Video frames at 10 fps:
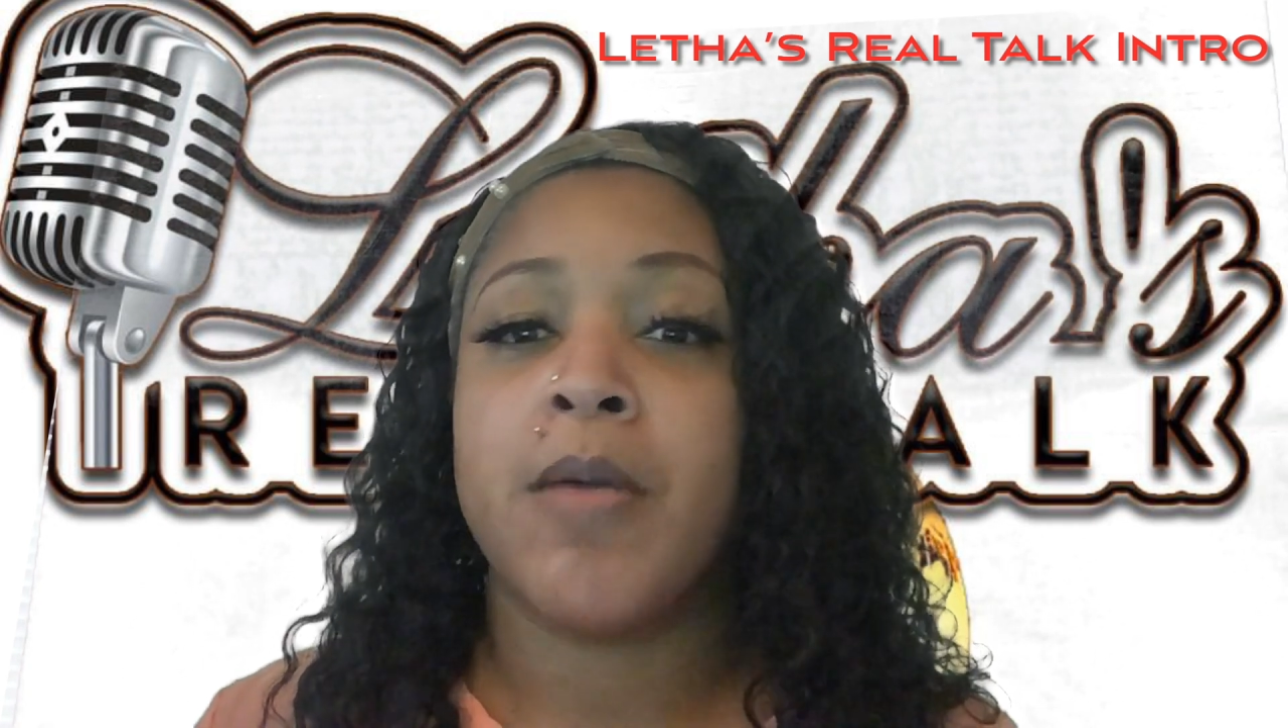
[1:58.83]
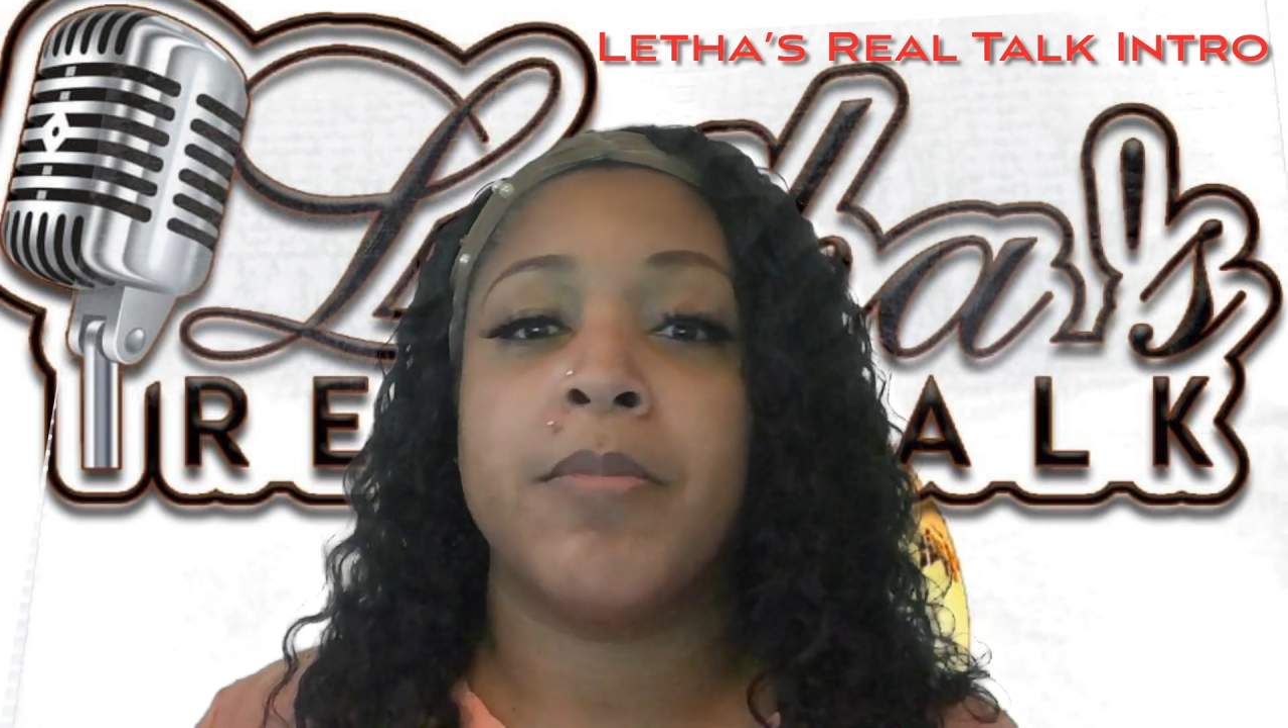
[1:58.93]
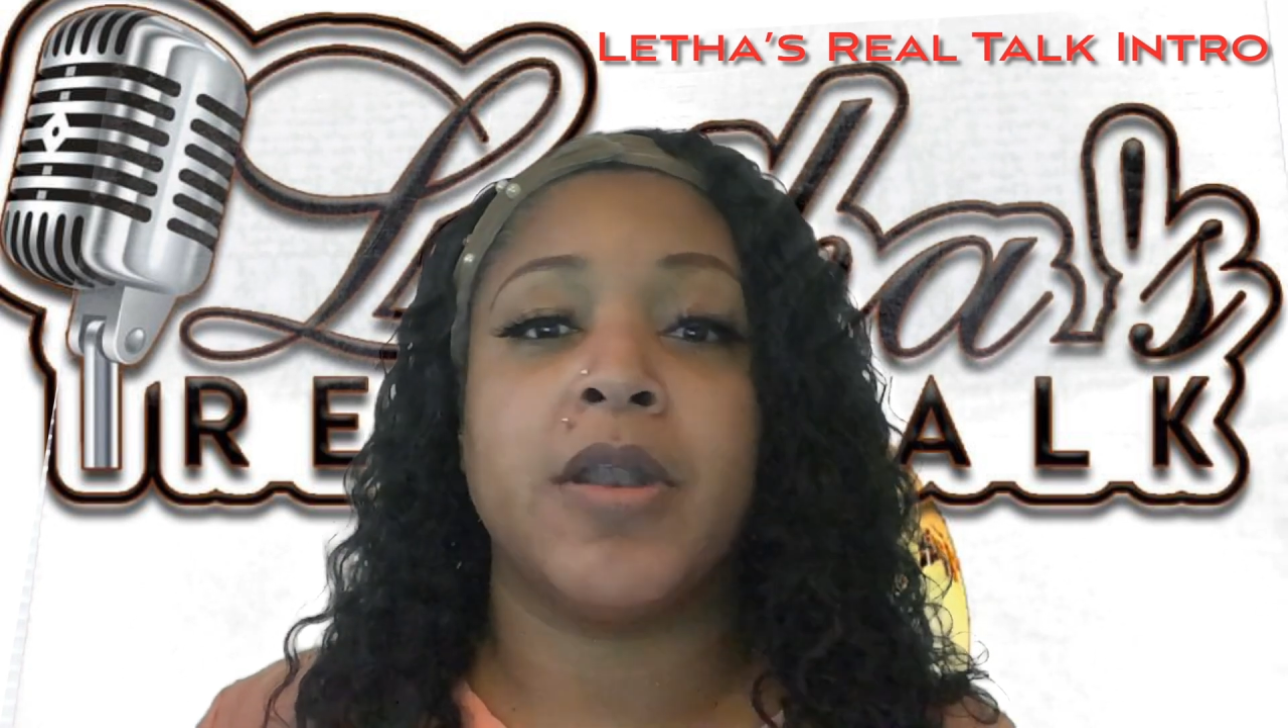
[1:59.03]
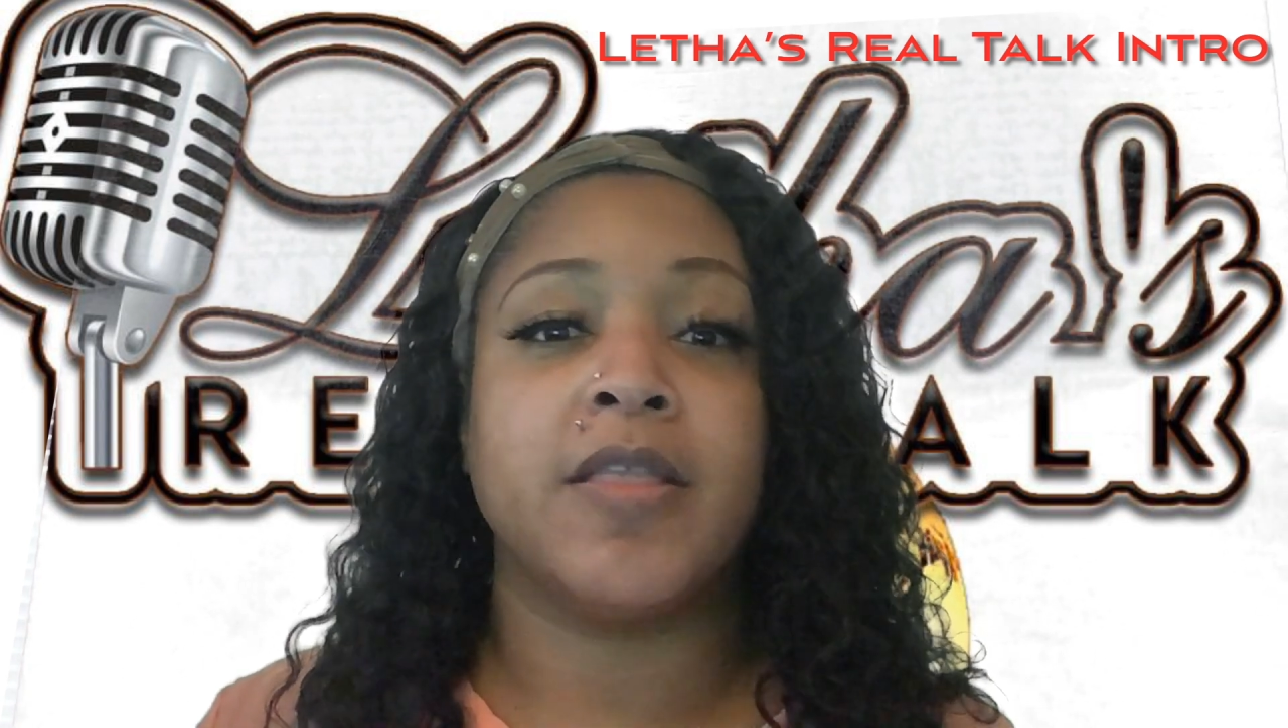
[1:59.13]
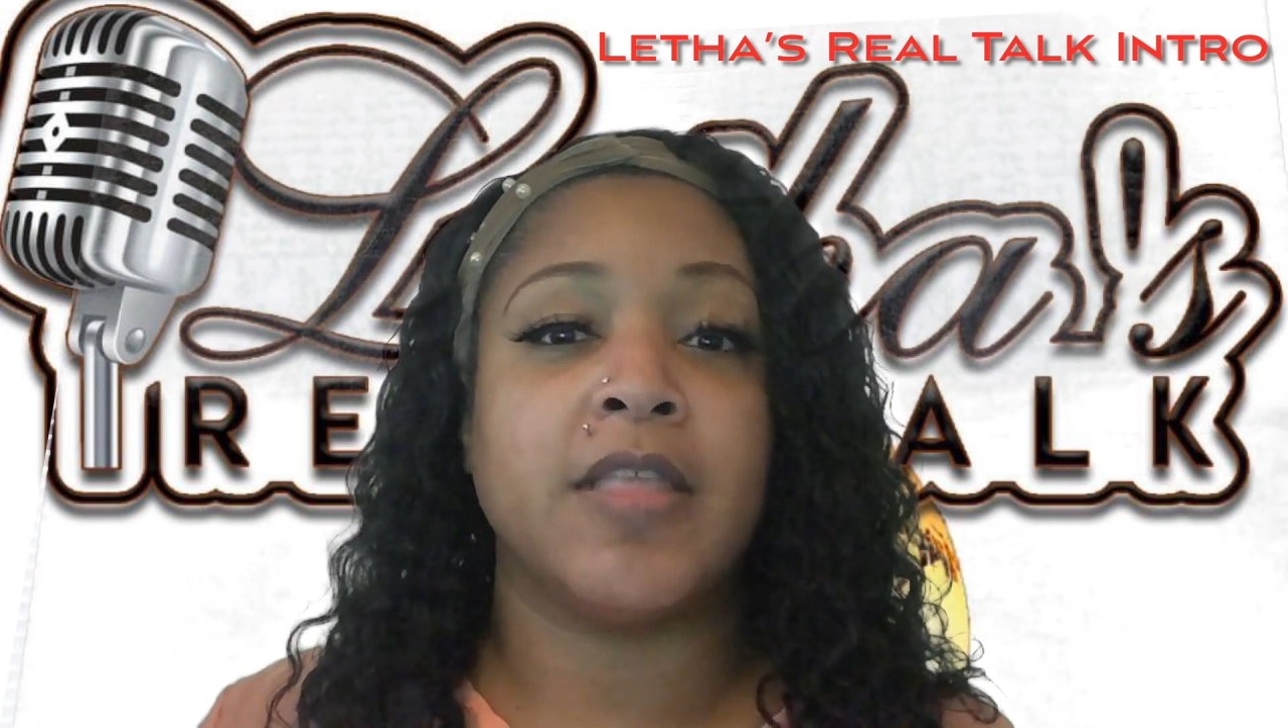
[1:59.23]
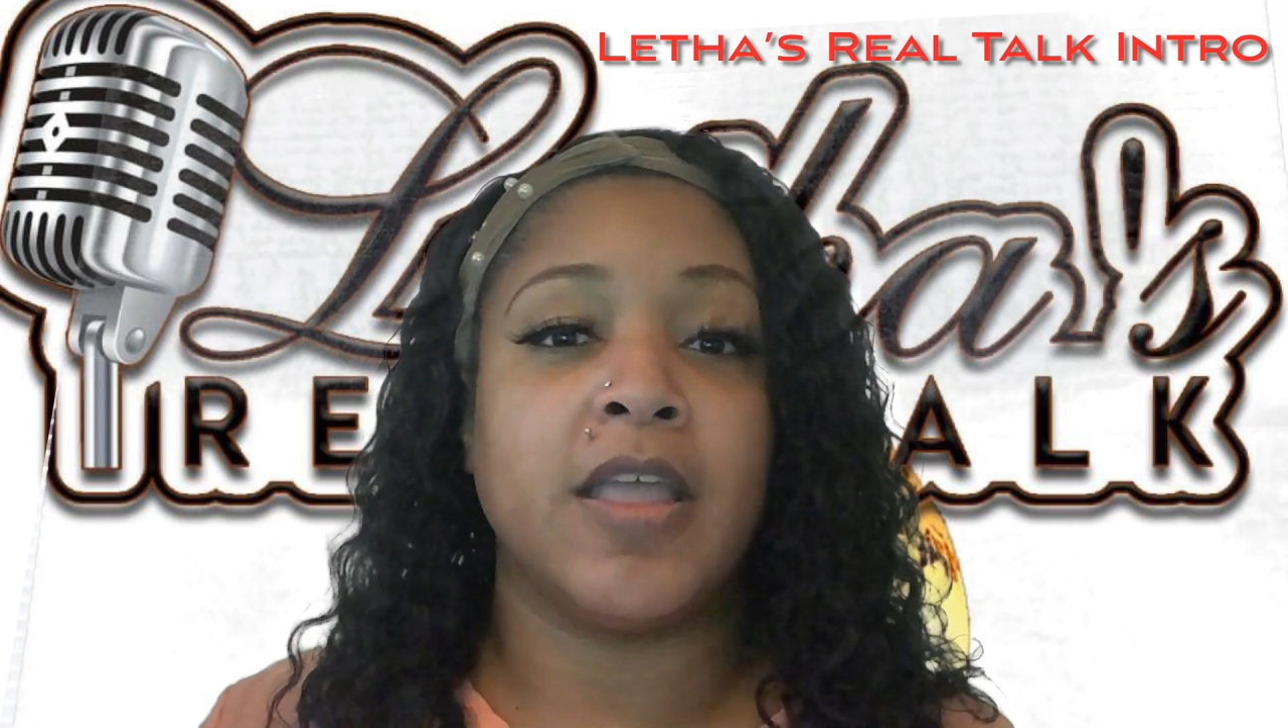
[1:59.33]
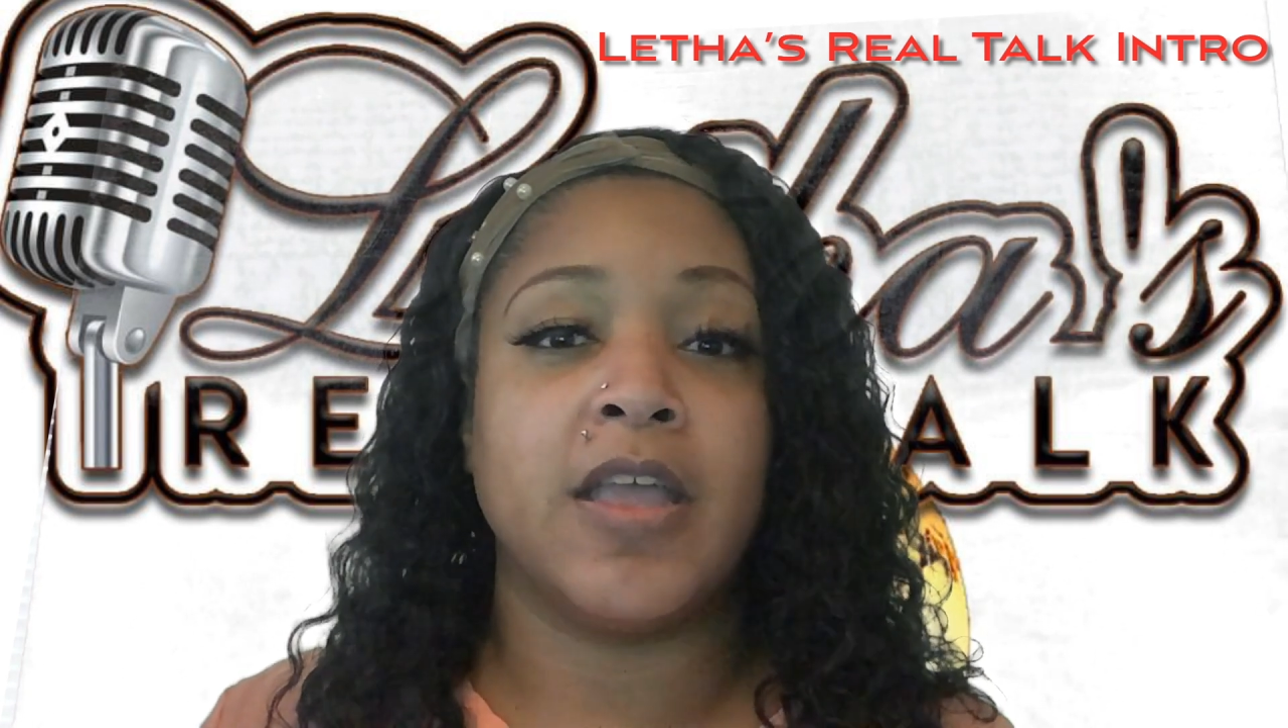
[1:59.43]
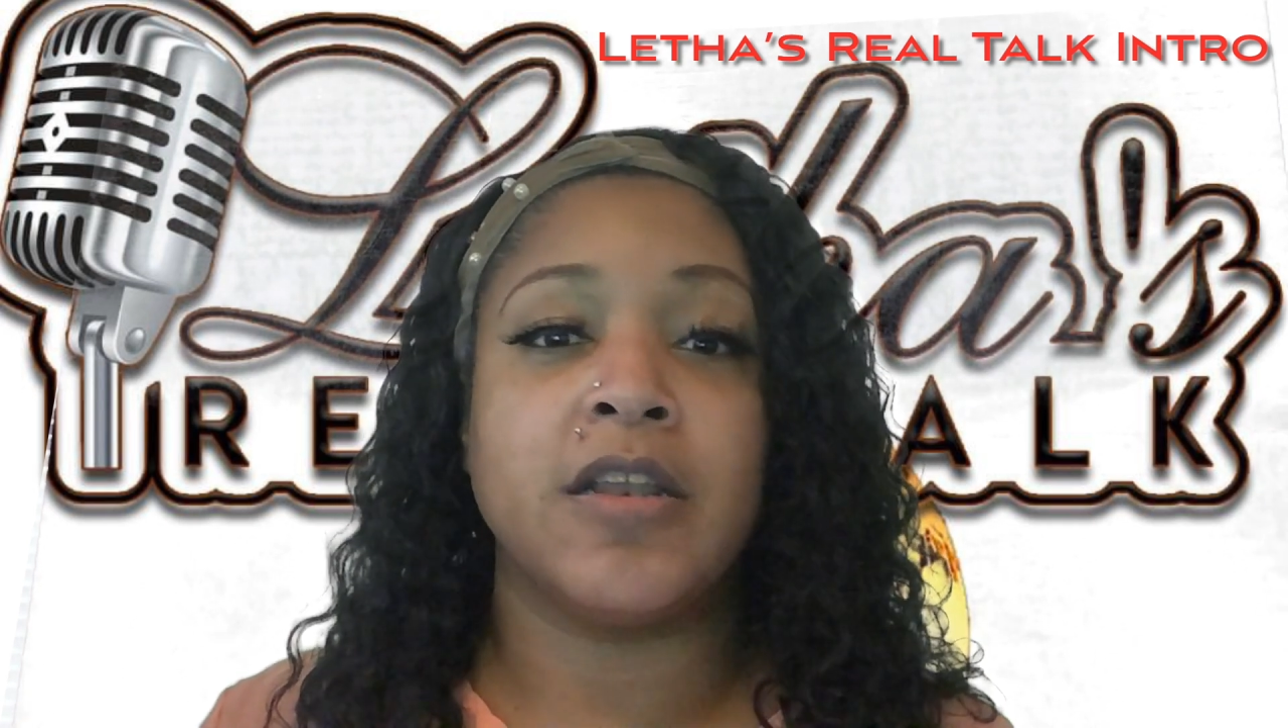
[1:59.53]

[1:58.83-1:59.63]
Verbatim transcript: But at the